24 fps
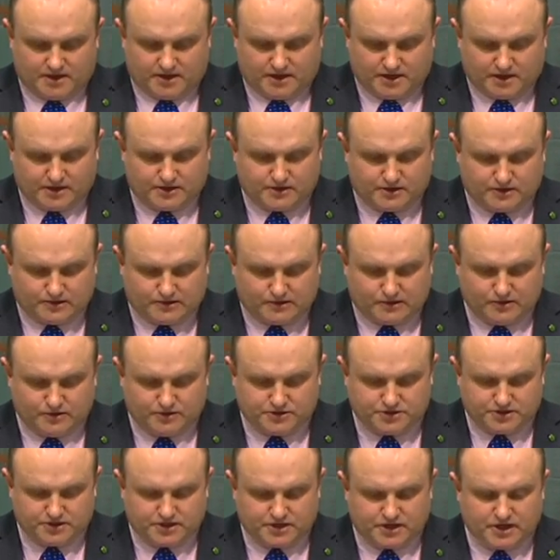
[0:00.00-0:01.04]
In
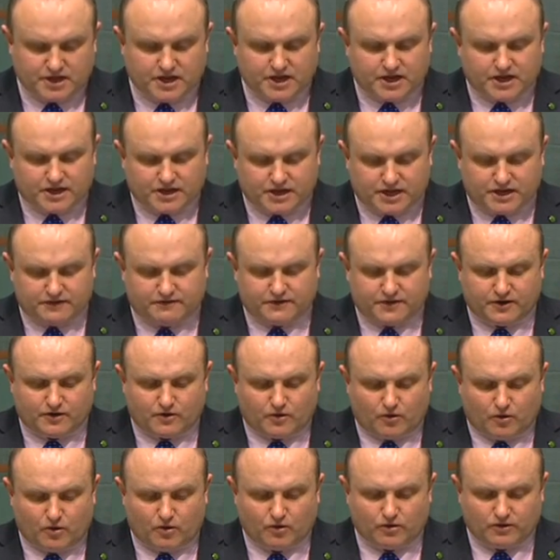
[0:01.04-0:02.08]
conclusion,
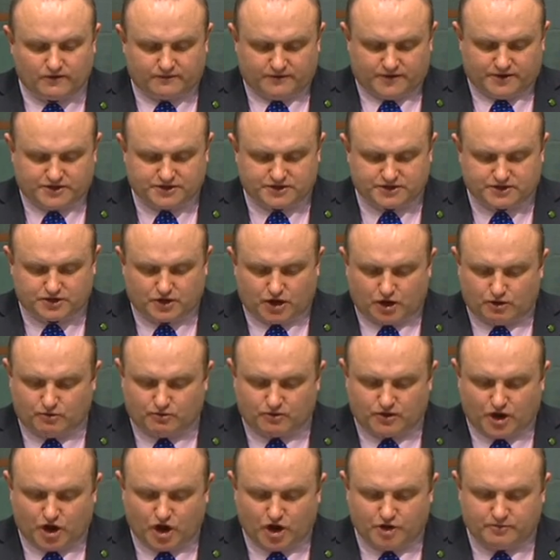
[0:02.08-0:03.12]
given all of this, I
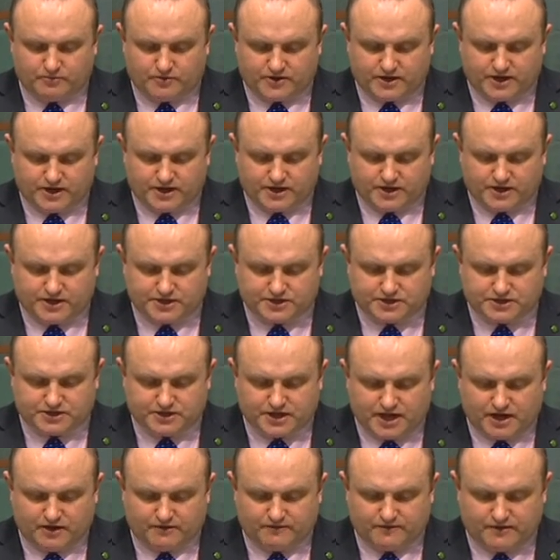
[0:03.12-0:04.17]
would hope that it is
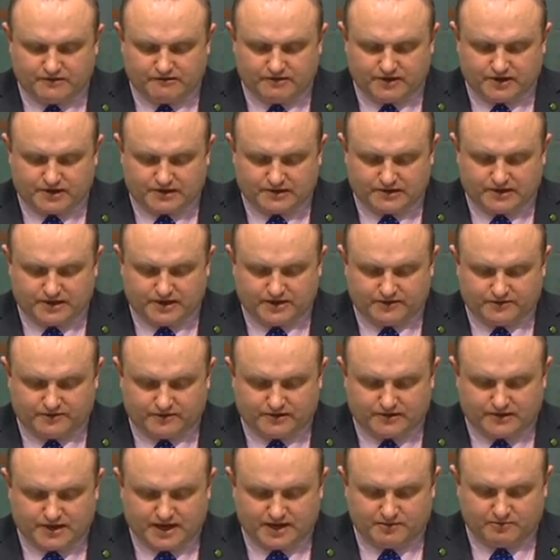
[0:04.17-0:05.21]
now very clear to
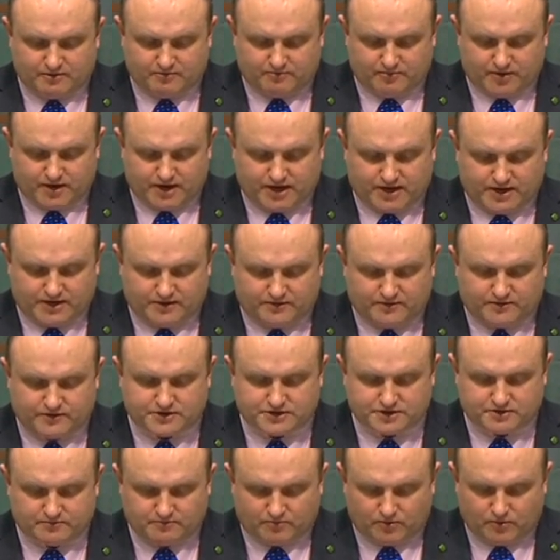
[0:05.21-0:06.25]
the Labor Party to
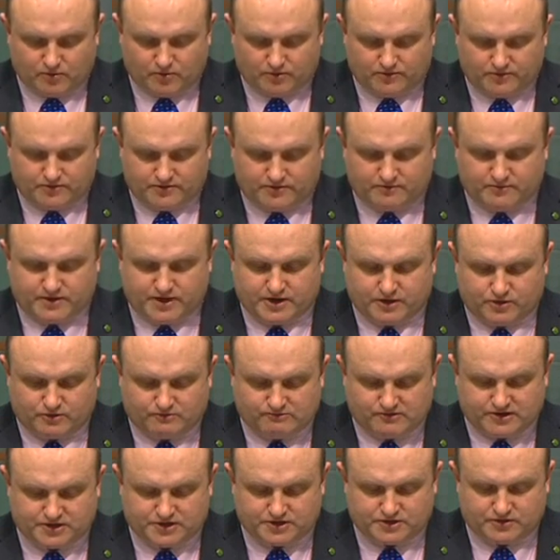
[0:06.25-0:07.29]
support the Medical
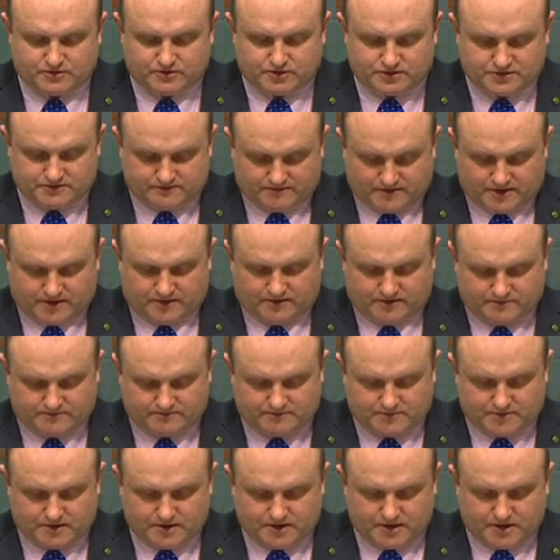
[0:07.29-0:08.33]
Research Fund.
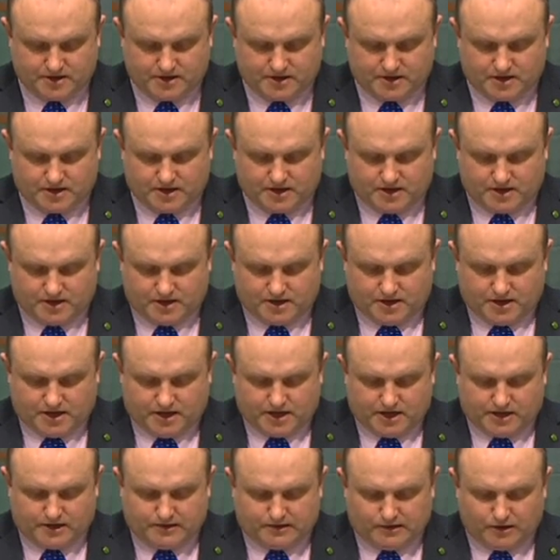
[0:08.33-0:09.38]

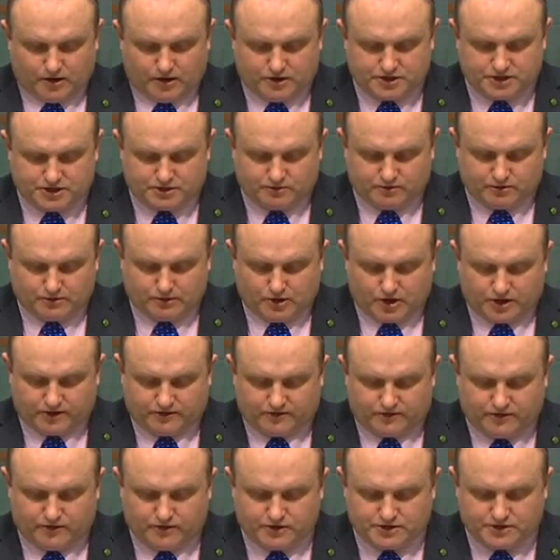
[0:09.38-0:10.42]
In closing, I would like
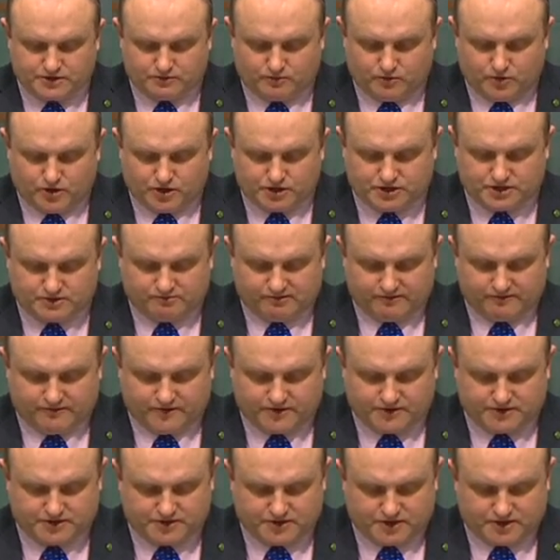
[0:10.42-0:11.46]
to use the words of
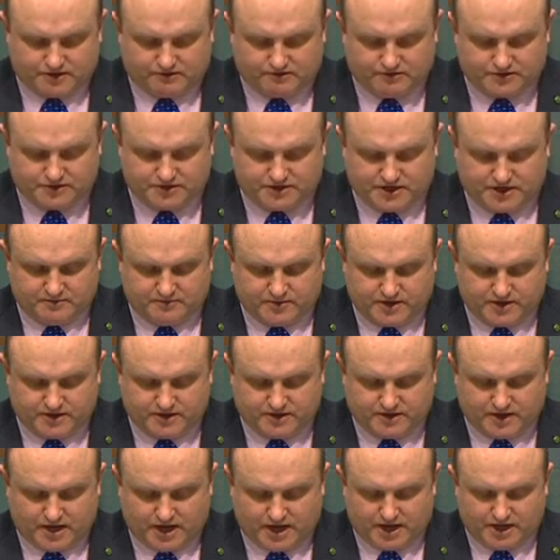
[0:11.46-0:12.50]
Professor Christine
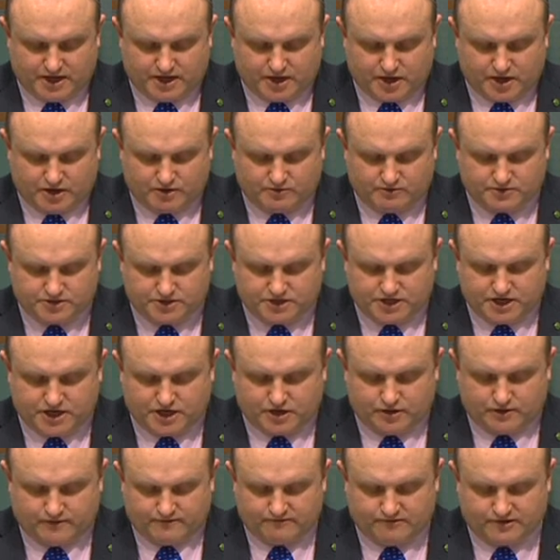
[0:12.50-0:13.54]
Bennett, AO
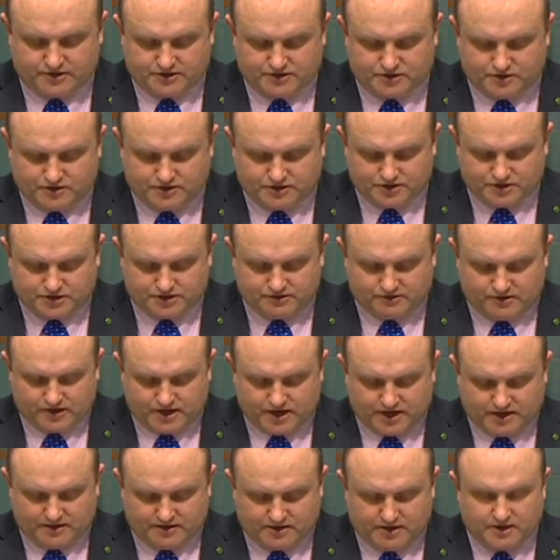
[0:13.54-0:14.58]
Chair of Research
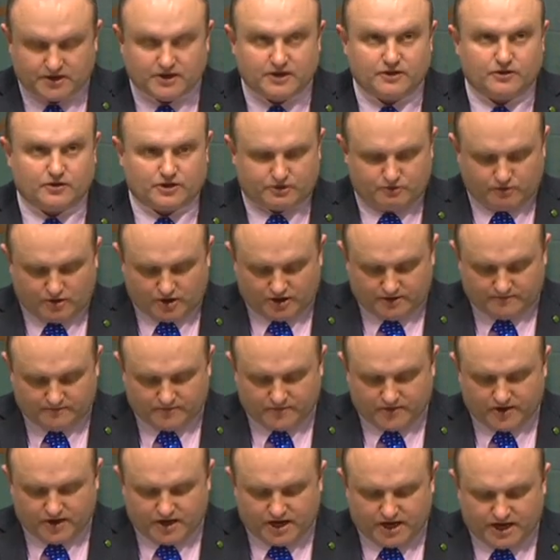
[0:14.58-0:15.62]
Australia, and I quote,
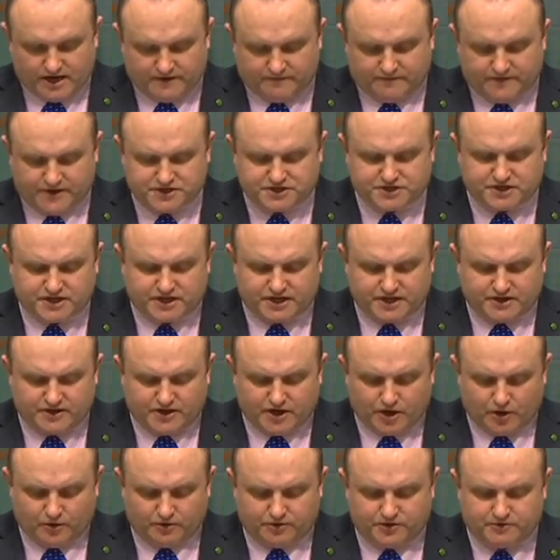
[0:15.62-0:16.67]
"Investing in
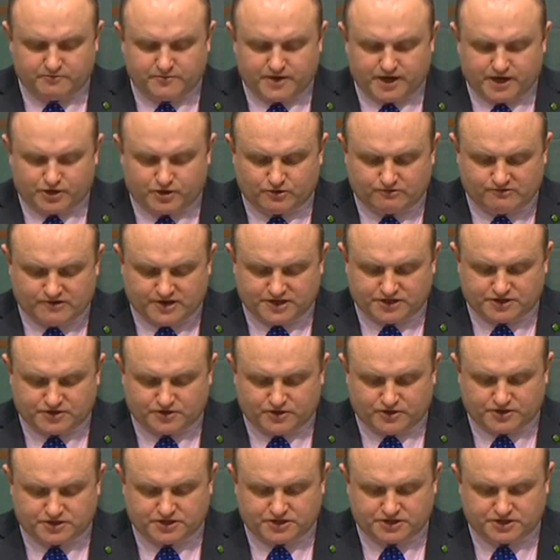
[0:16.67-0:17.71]
health and medical
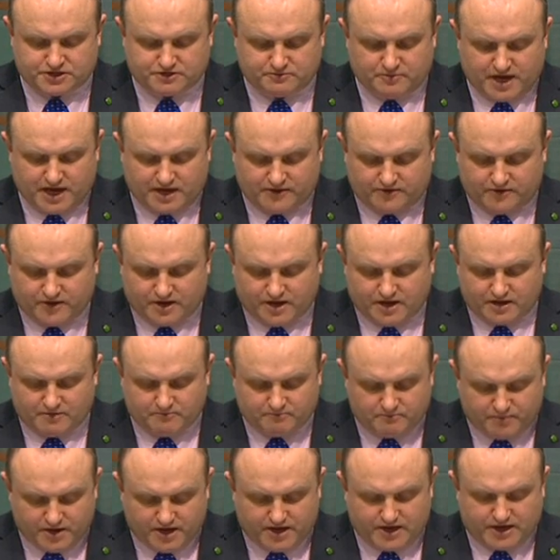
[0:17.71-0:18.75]
research is
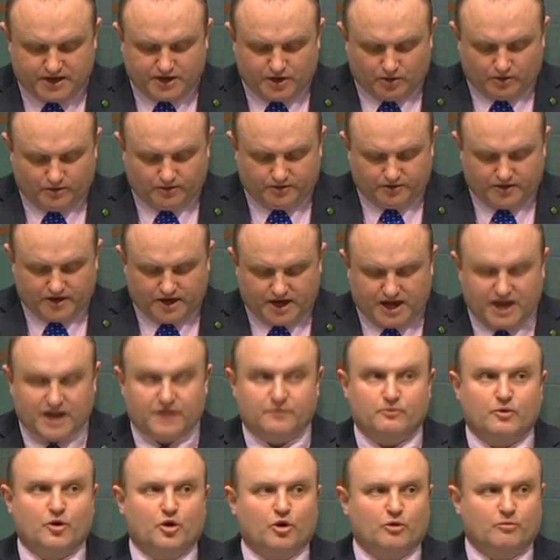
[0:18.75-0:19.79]
about better health
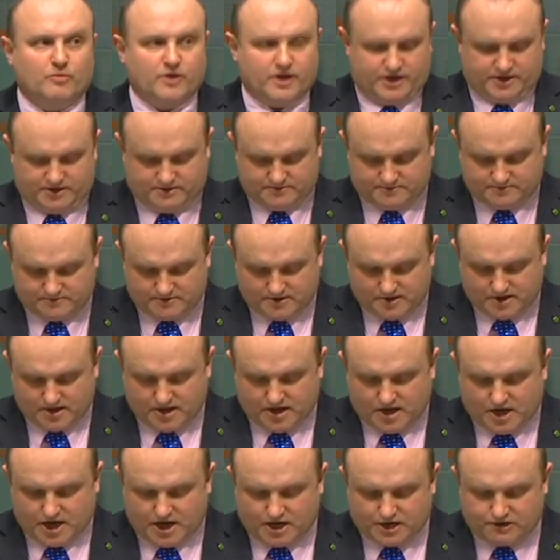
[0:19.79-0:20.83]
and well-being,
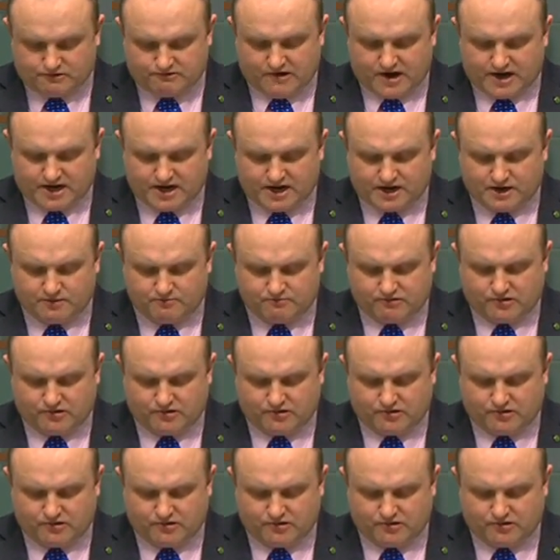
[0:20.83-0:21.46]
greater